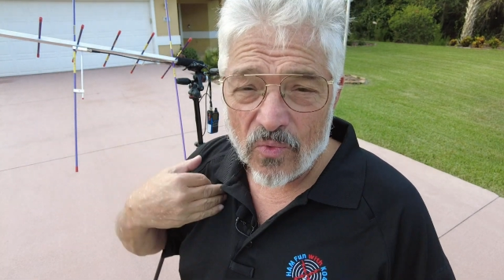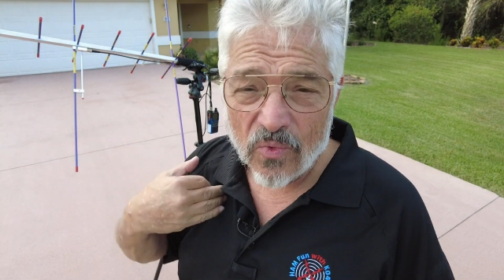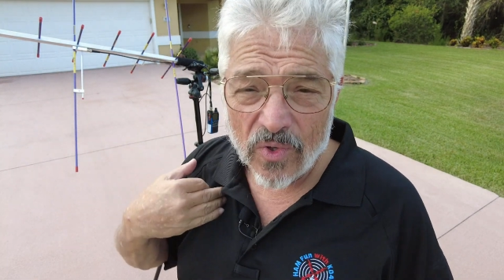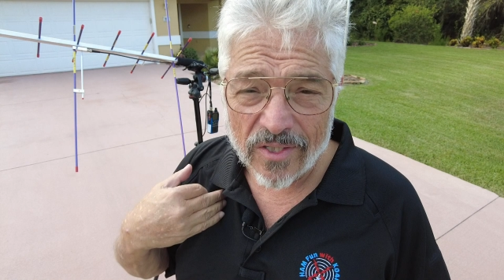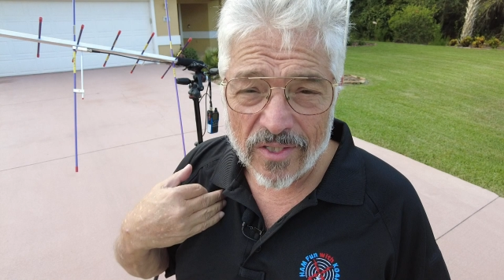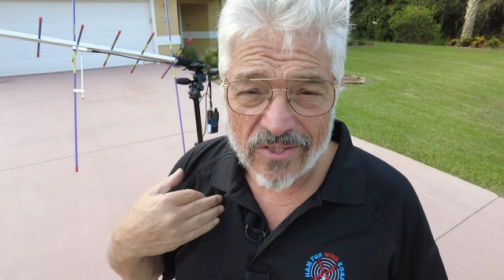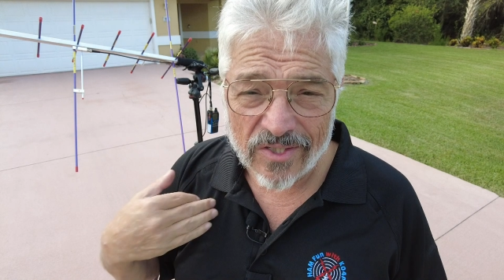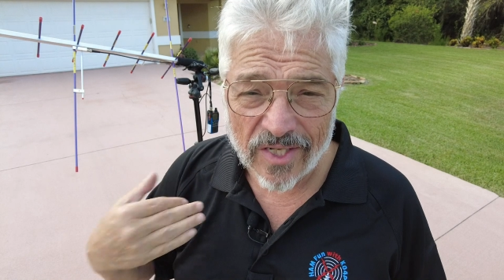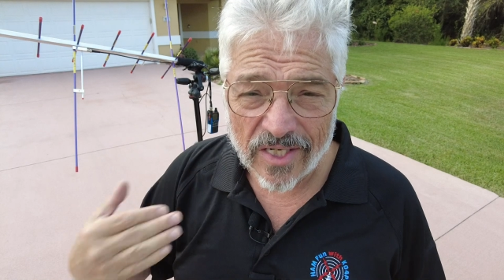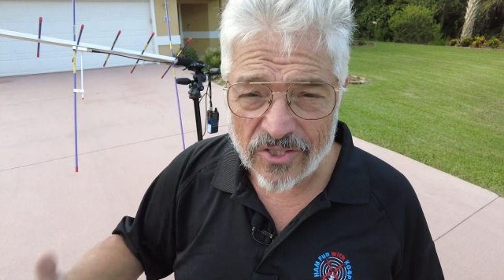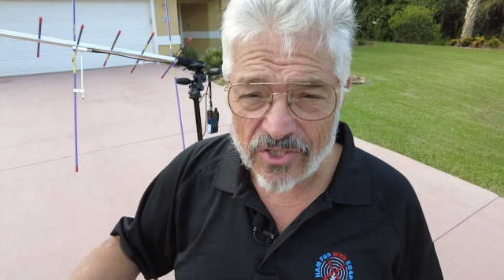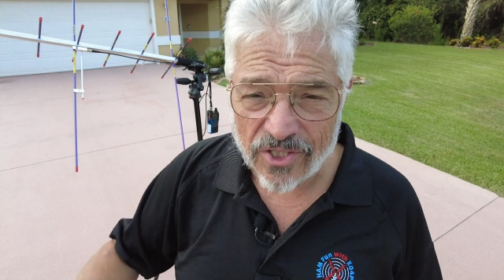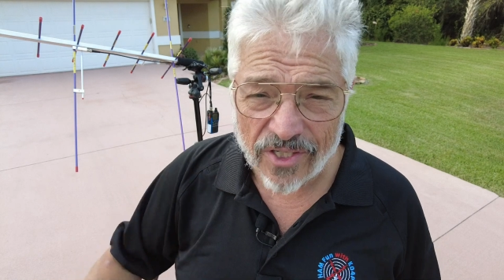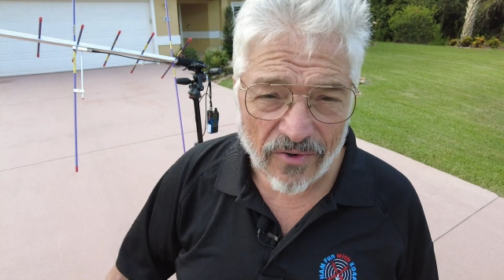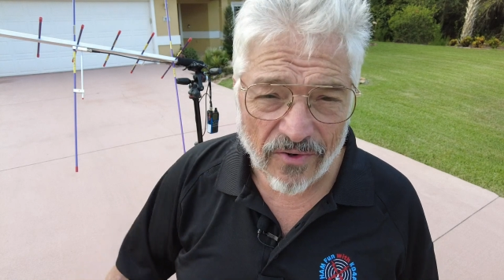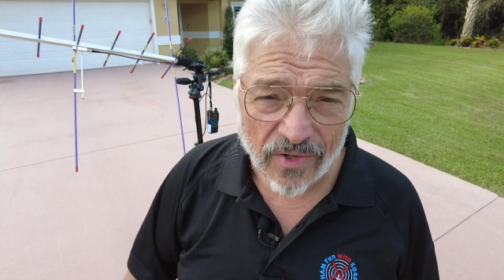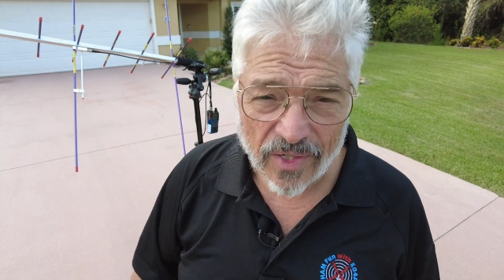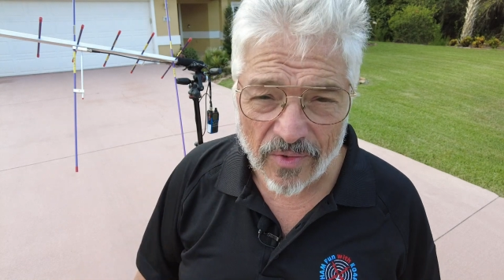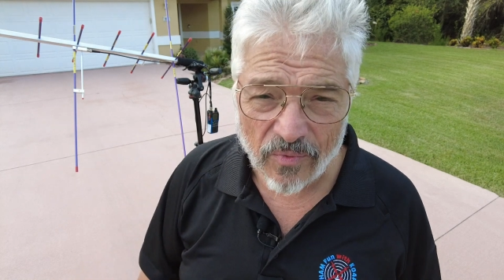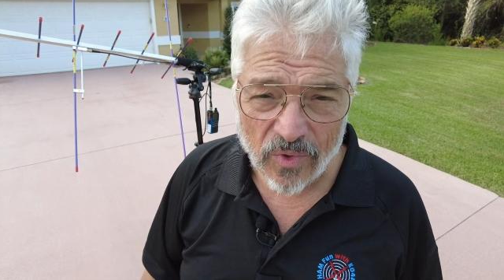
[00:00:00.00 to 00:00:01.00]
We're
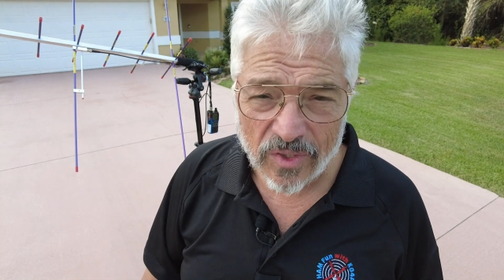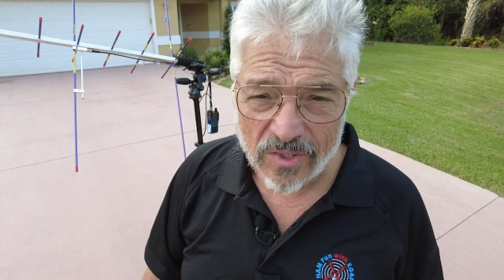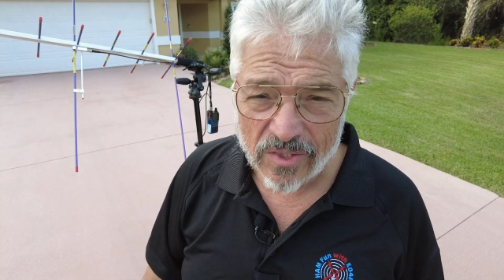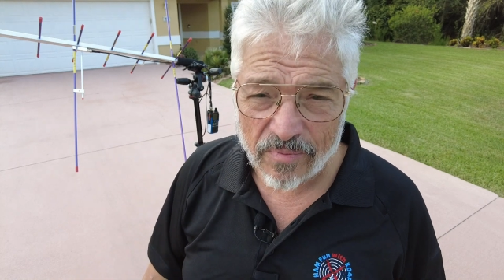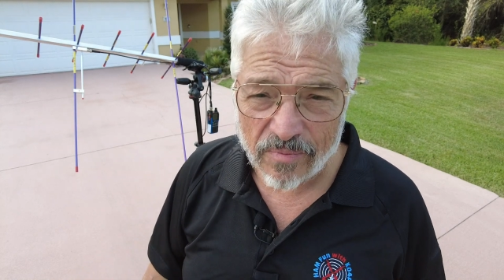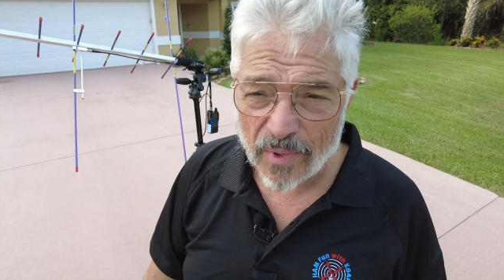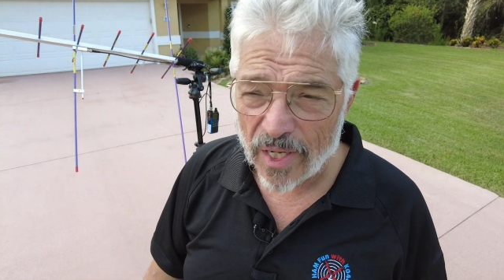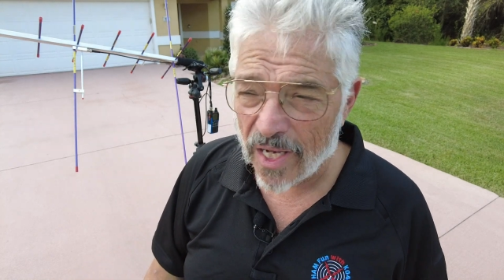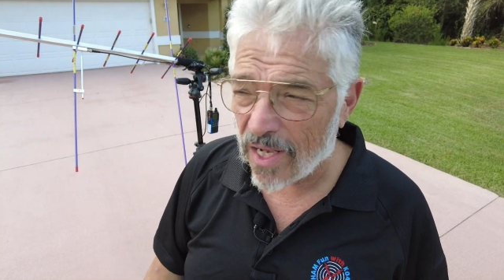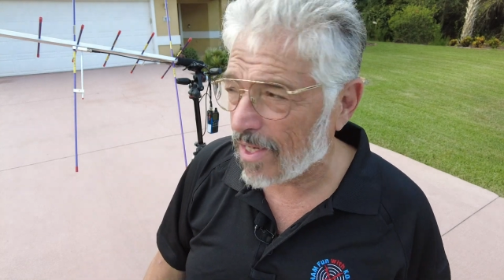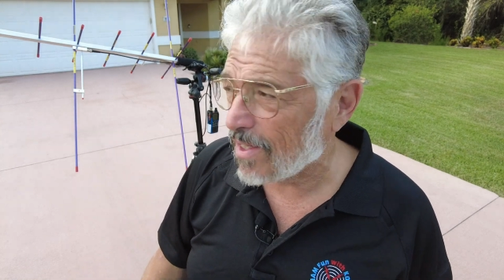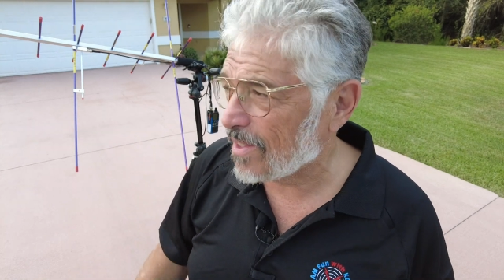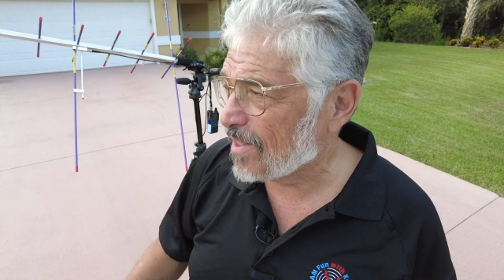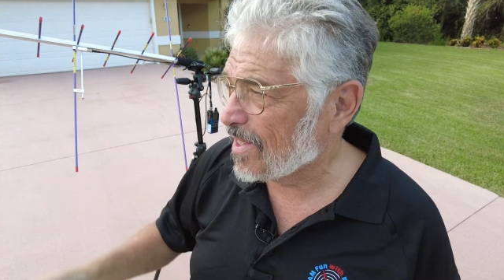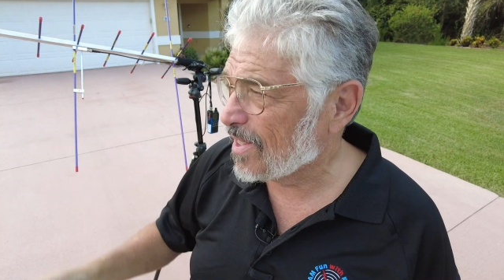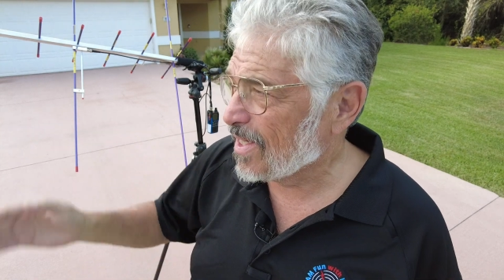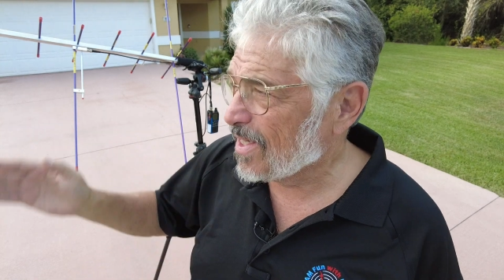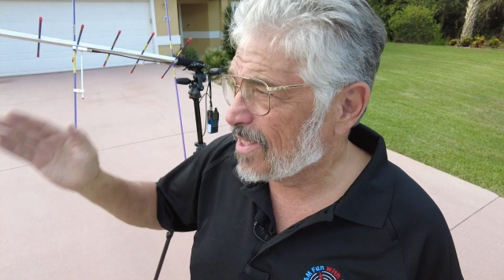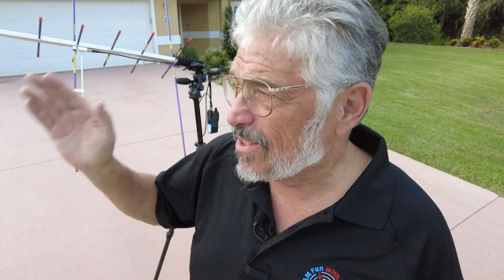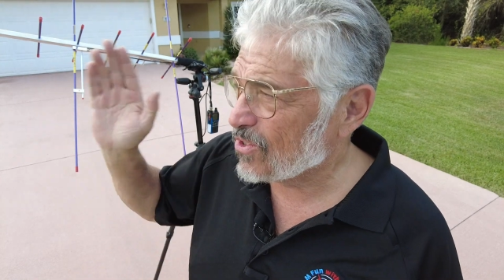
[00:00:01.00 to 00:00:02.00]
stationary in one spot,
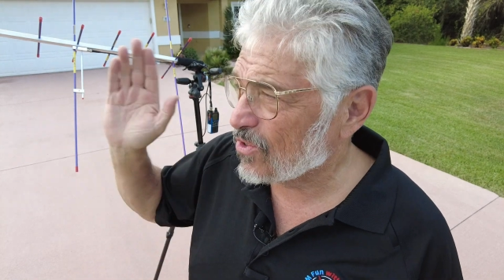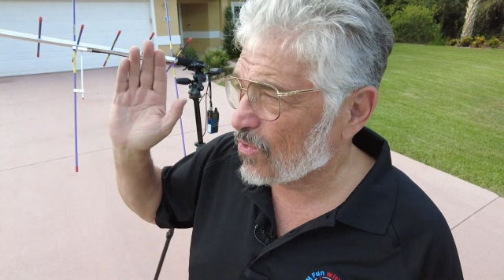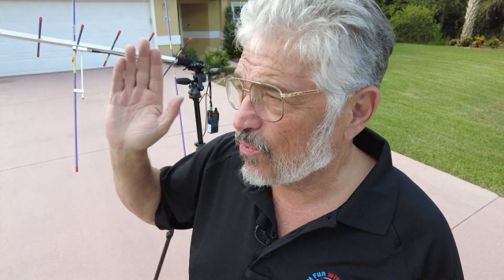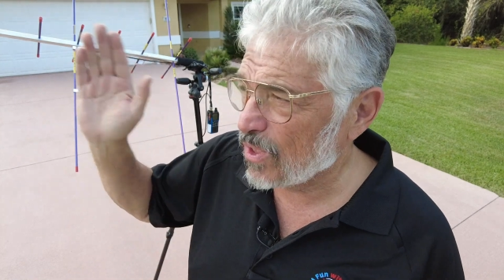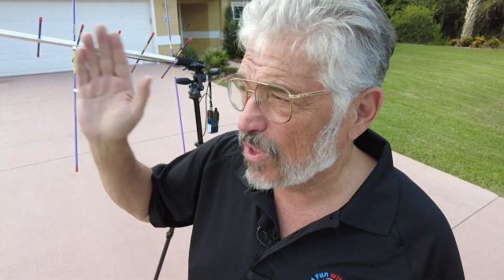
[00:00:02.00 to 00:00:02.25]
so